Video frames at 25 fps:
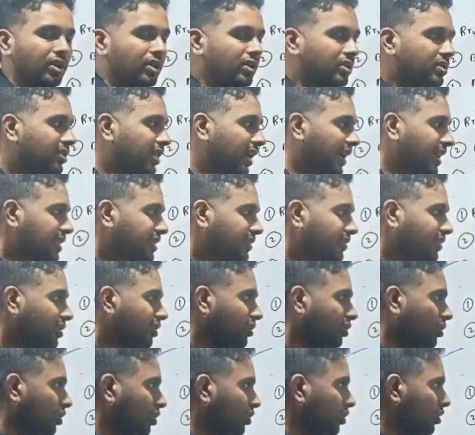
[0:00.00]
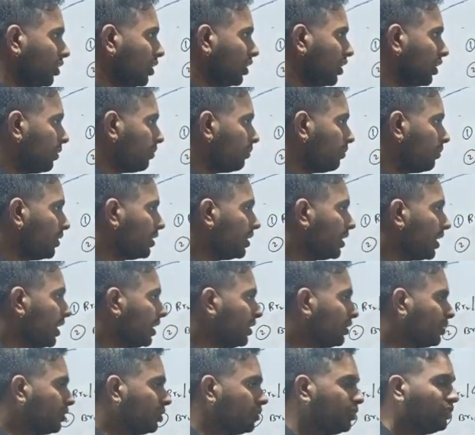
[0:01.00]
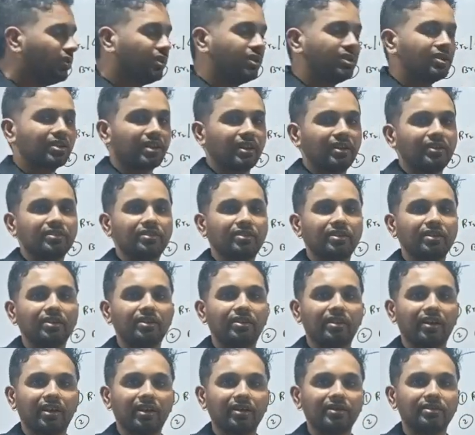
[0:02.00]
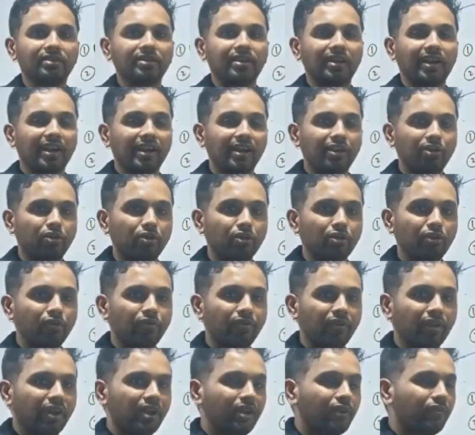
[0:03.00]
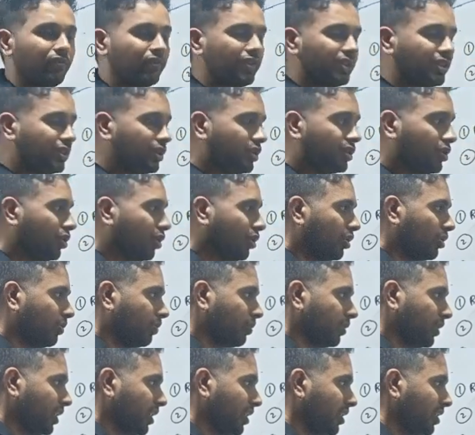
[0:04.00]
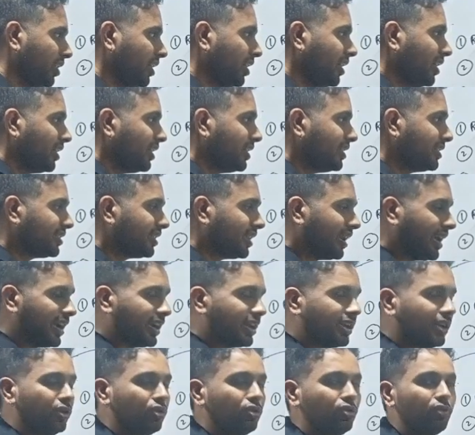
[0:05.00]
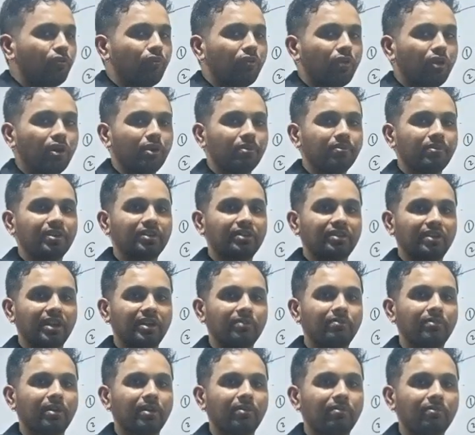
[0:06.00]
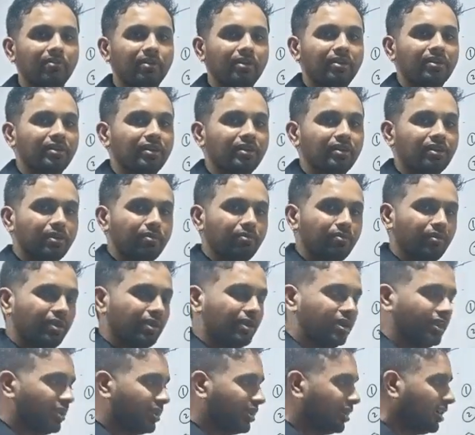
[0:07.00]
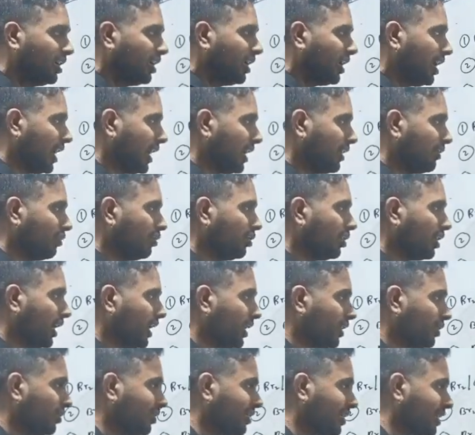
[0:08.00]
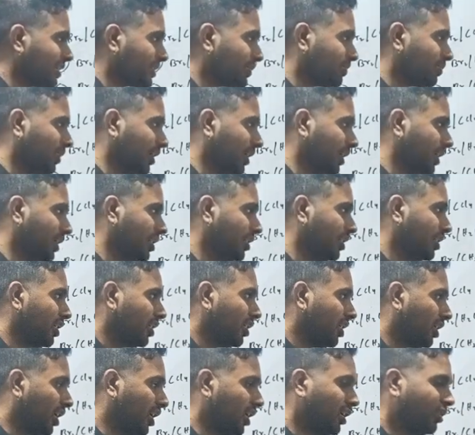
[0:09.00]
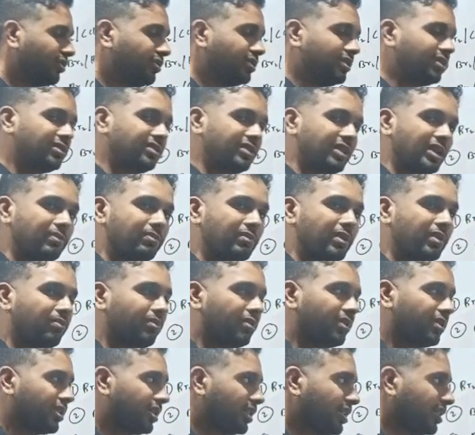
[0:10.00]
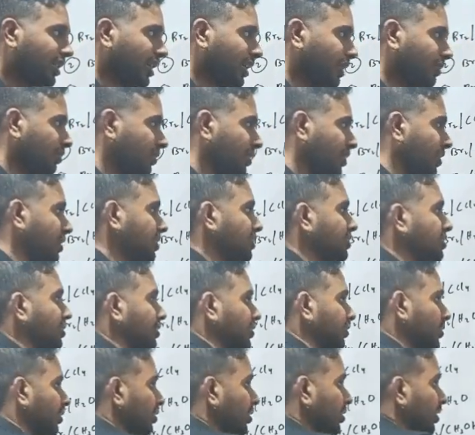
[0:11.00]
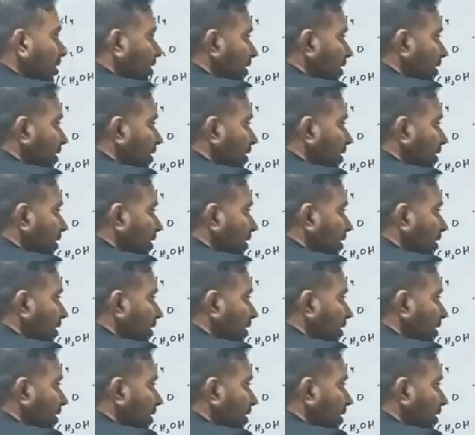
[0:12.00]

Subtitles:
So as we know, Br2 is considered as electrophile with lone pair, is likely to form a 3-membered intermediate. I would like to explain how this 3-member ring can be achieved.